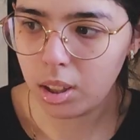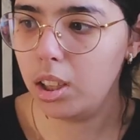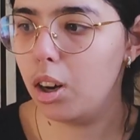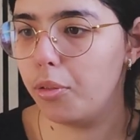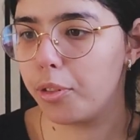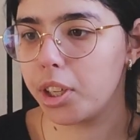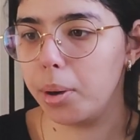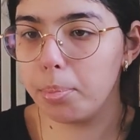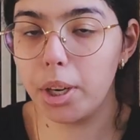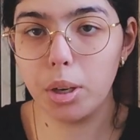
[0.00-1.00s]
you know, for your
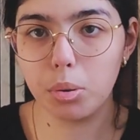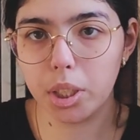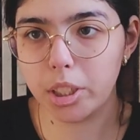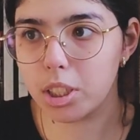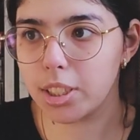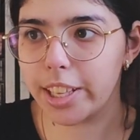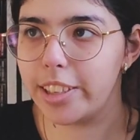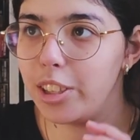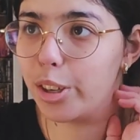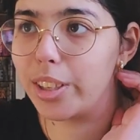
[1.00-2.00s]
pre-orders and your